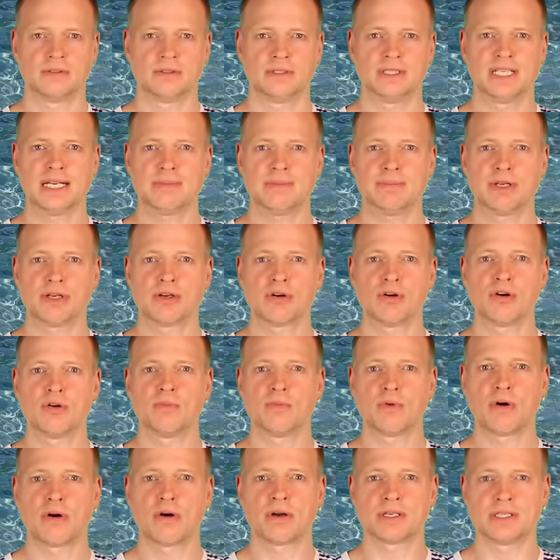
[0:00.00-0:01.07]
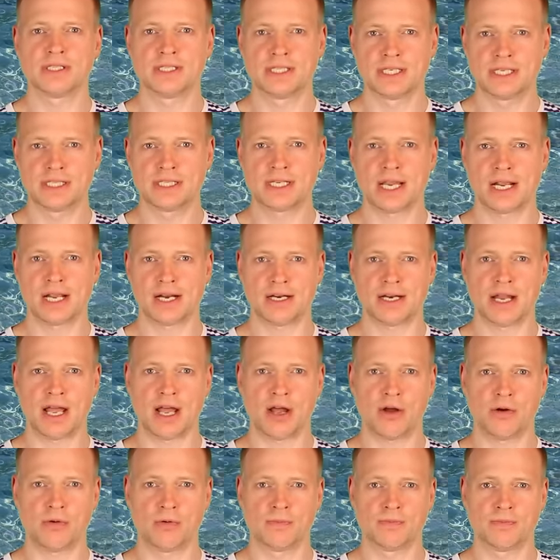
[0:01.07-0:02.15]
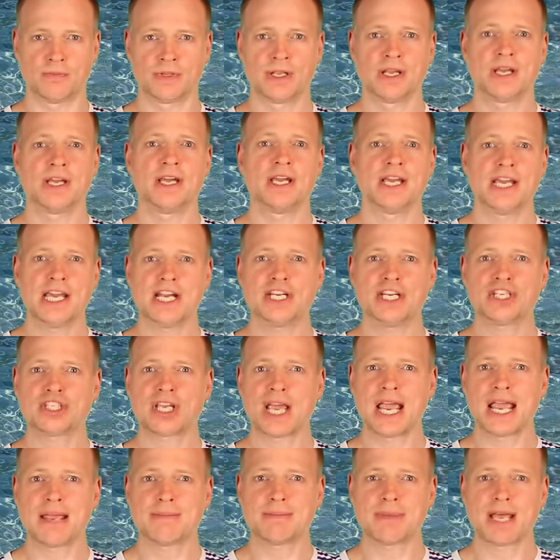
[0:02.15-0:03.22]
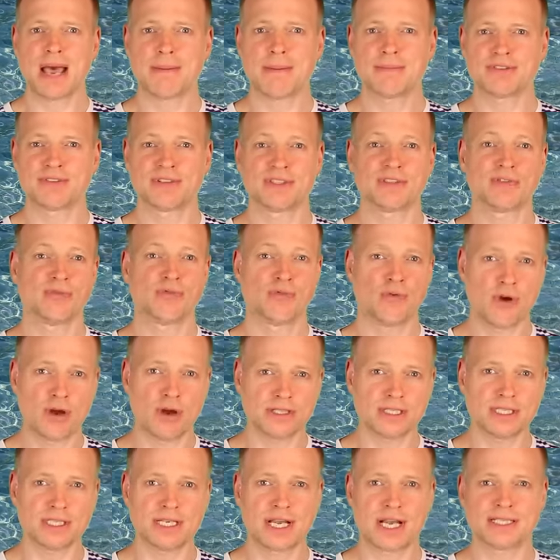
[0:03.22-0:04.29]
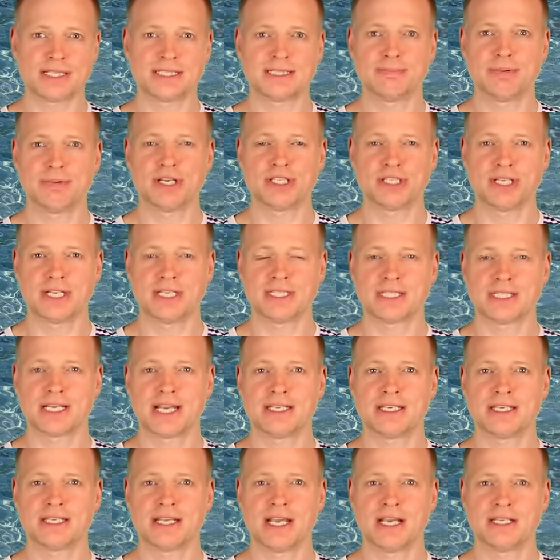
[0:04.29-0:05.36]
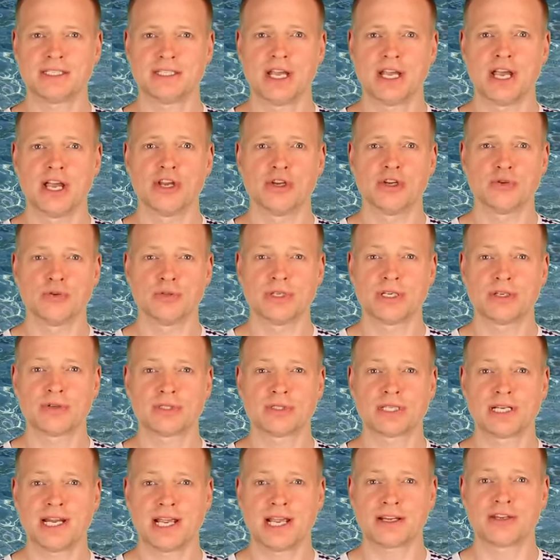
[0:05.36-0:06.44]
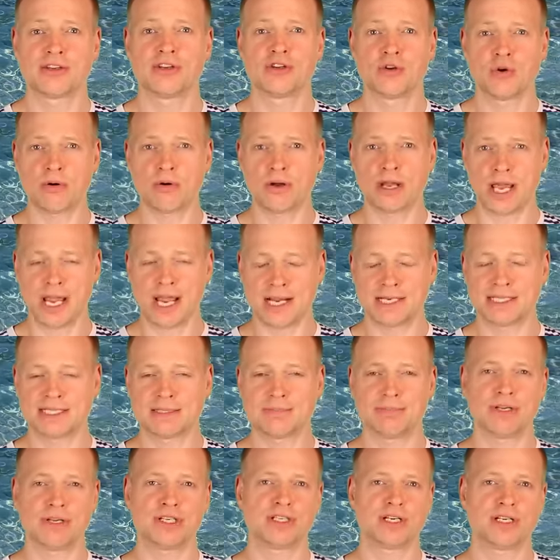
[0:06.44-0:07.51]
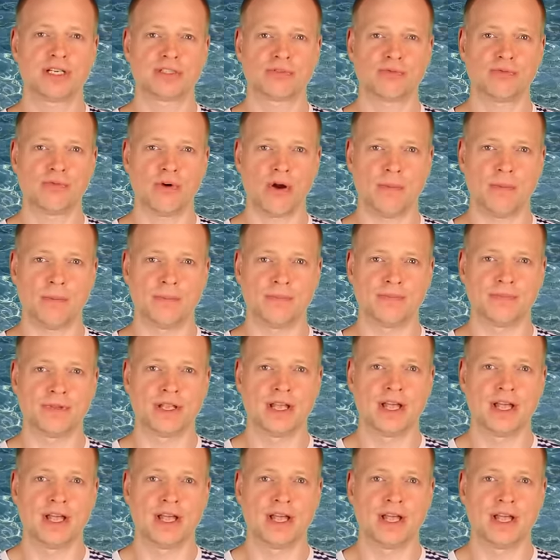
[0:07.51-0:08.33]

Let me go more in detail now. Each game comes with thirty-nine species candidates you need to select your eight species from.